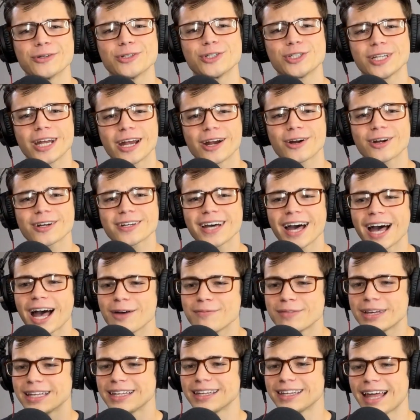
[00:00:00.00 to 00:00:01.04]
Share,
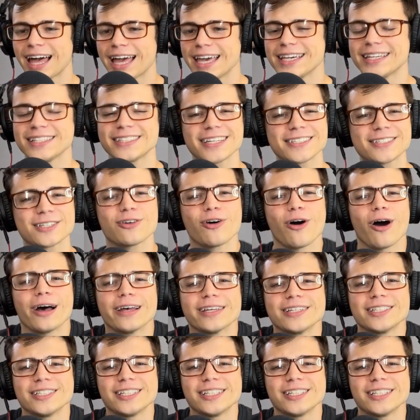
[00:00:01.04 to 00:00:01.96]
comment, like. It doesn't cost you